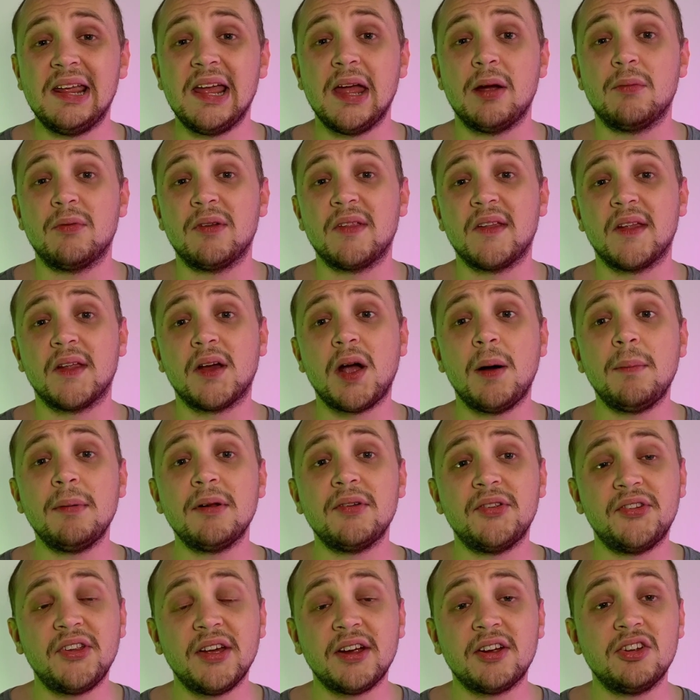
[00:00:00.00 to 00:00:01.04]
it. Within a couple
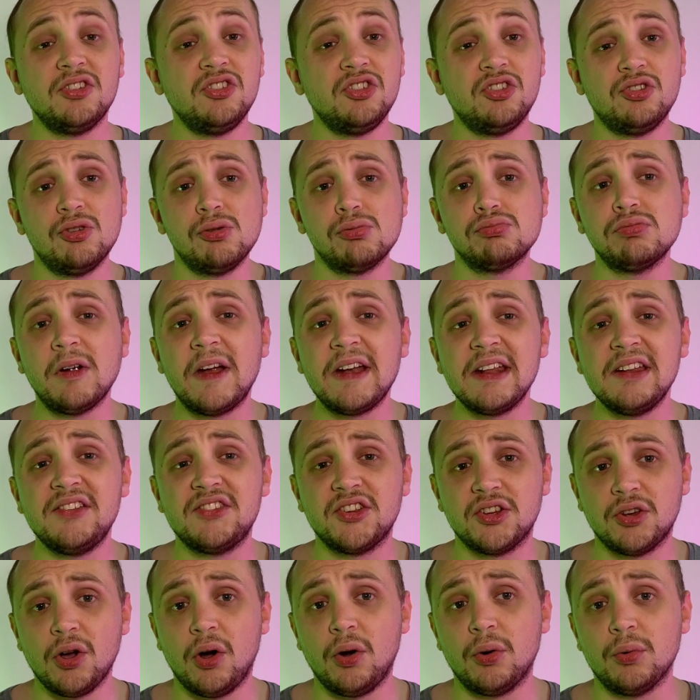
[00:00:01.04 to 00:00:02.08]
of seconds, you're ready to
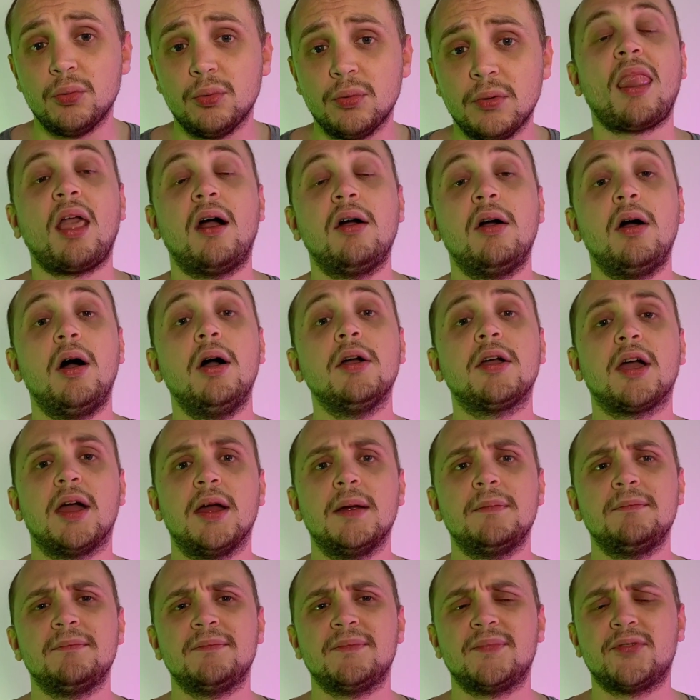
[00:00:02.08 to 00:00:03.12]
go.
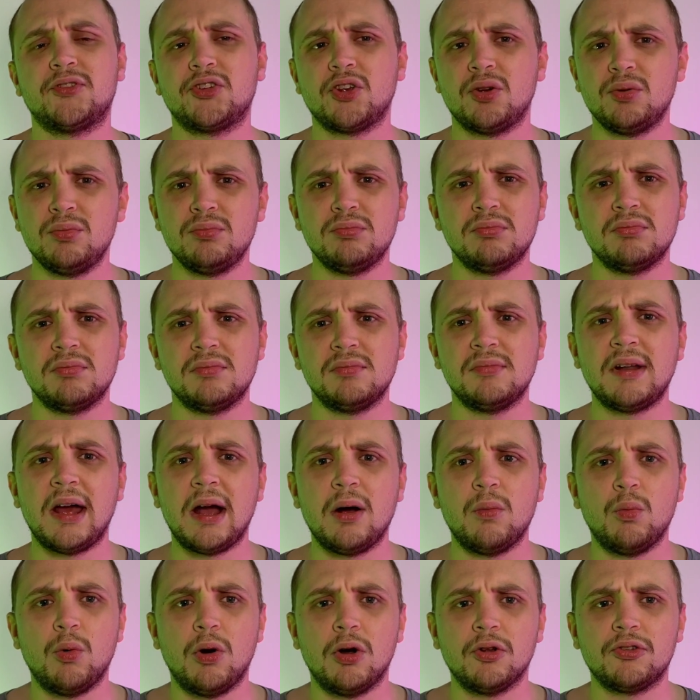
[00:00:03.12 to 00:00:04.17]
Okay, so
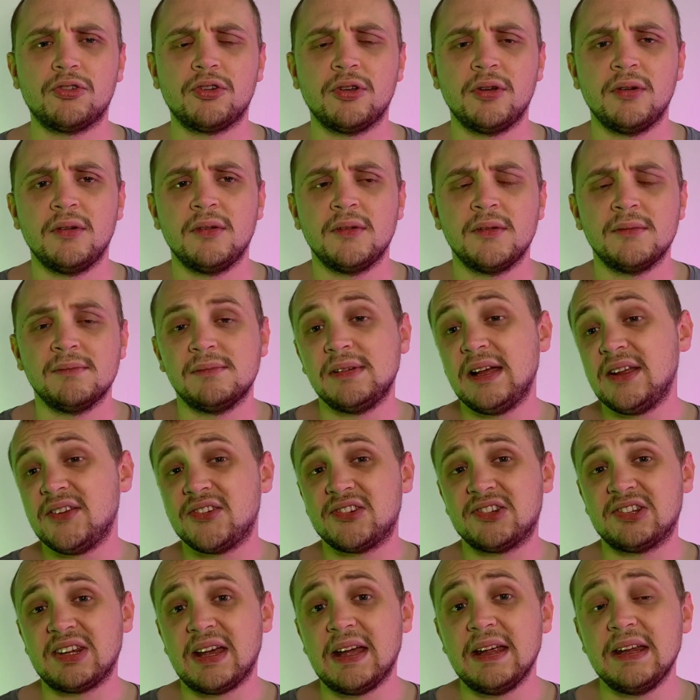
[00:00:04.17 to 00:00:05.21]
now what? Let's
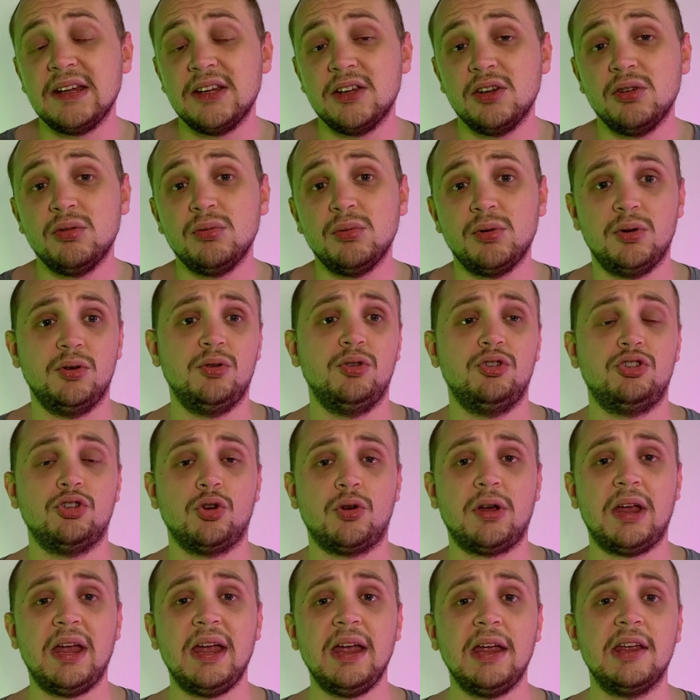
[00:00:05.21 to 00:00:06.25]
say you lose your
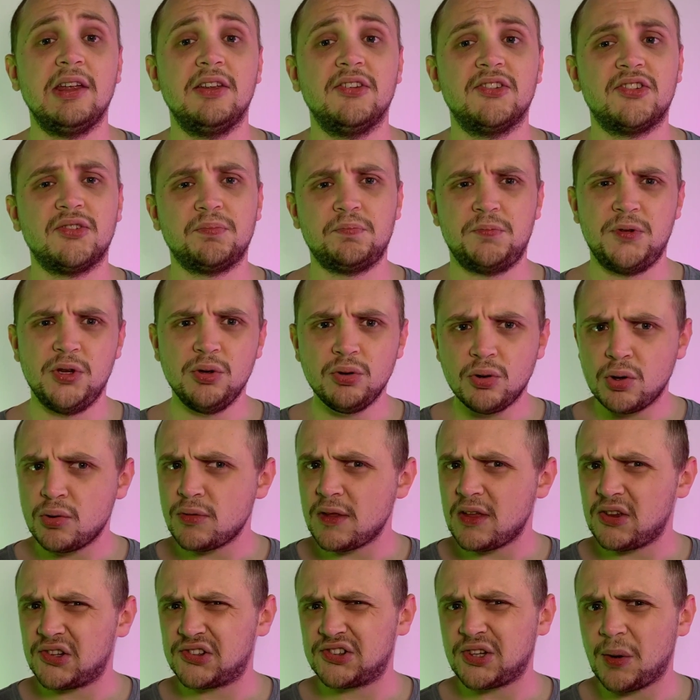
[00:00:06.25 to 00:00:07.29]
keys. You know
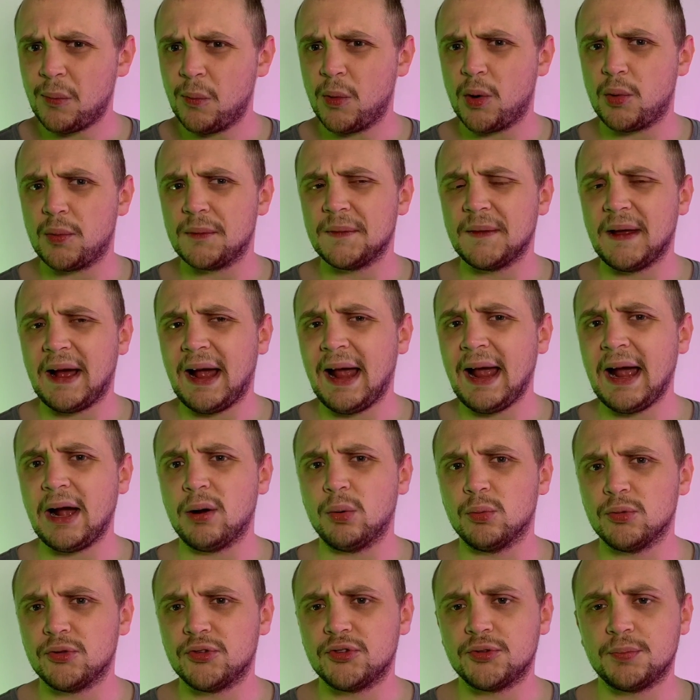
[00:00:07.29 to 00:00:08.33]
they're somewhere in the
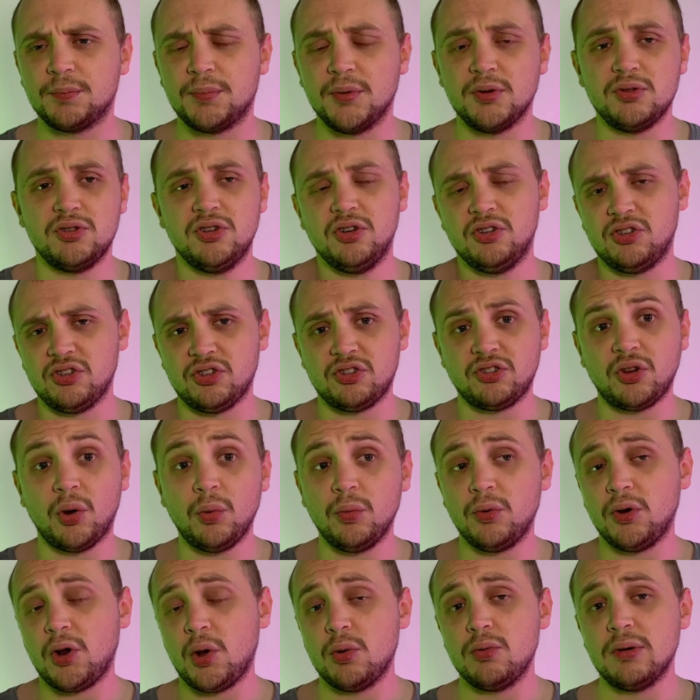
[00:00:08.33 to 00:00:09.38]
house, but you just
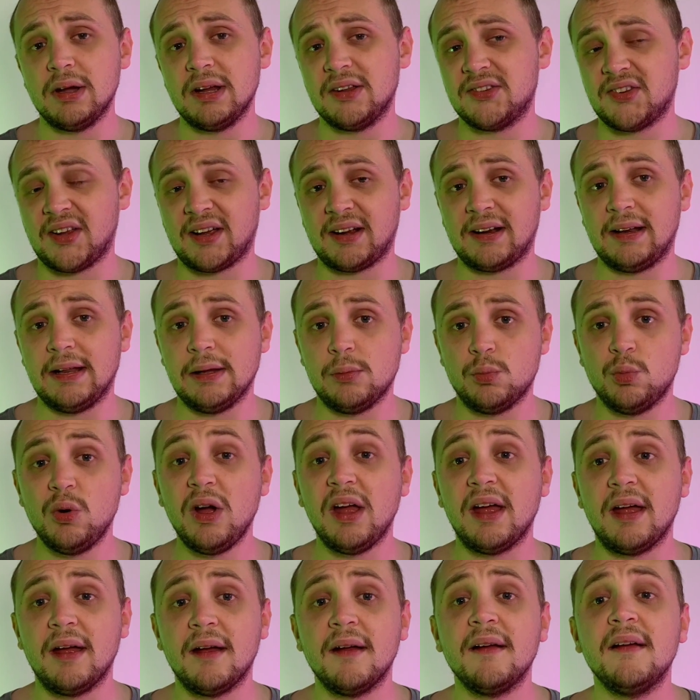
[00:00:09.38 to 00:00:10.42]
don't know exactly
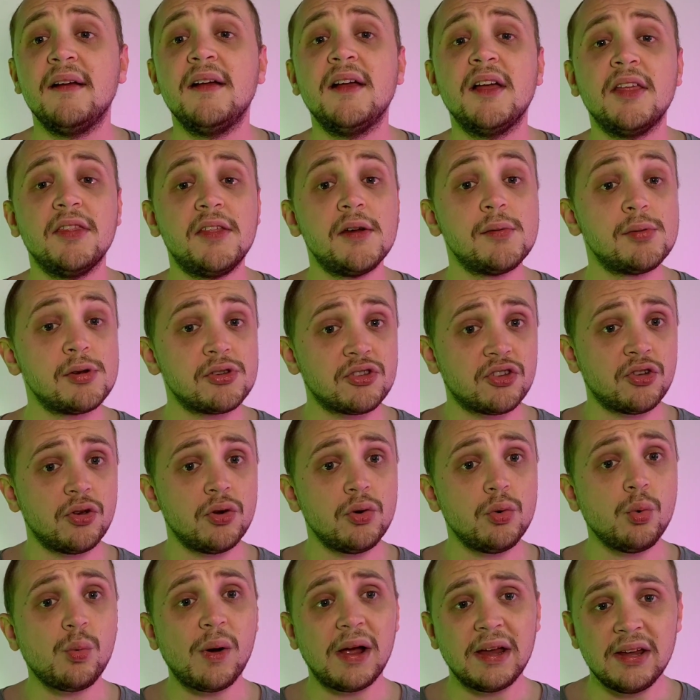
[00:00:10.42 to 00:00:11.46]
where. There are
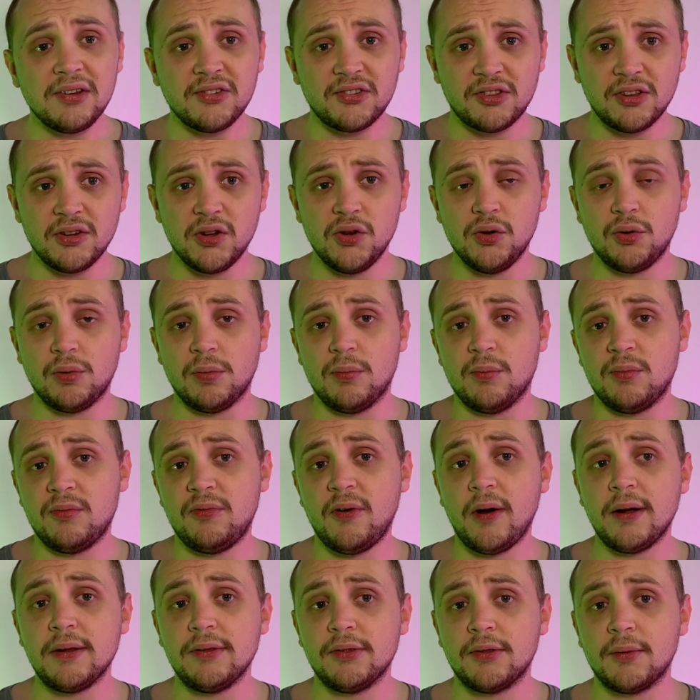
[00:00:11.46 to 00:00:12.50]
two ways that you can
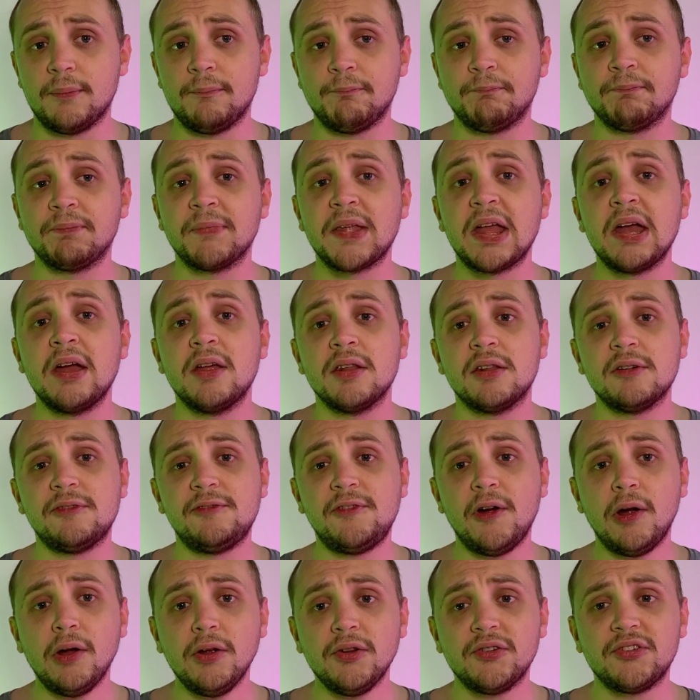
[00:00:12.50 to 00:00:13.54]
find them. The
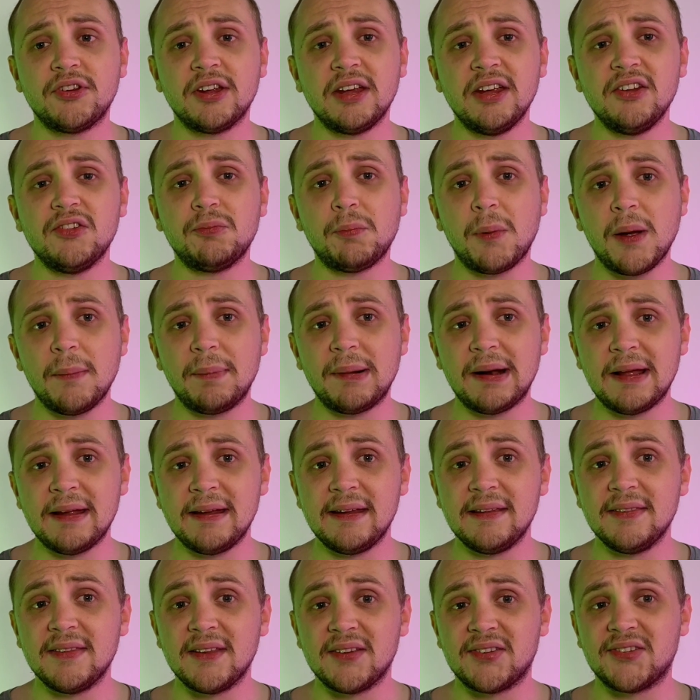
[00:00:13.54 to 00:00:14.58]
first is by
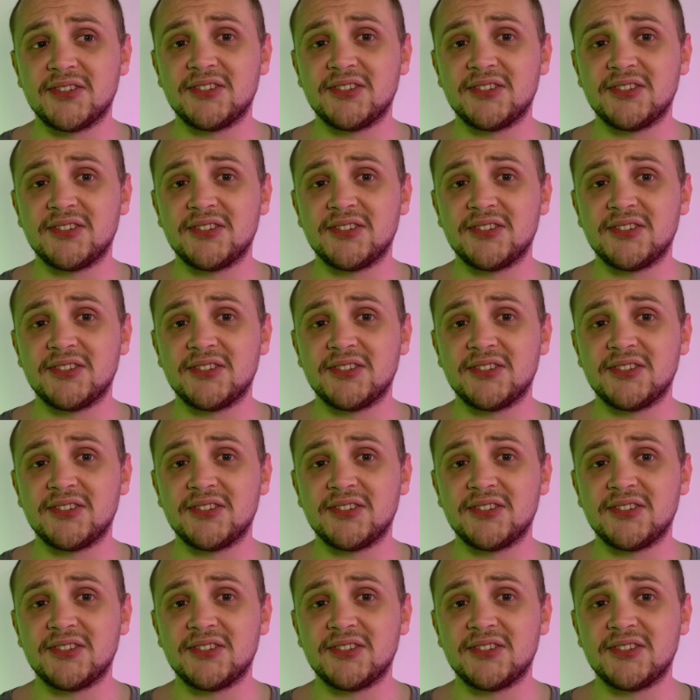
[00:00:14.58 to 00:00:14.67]
playing this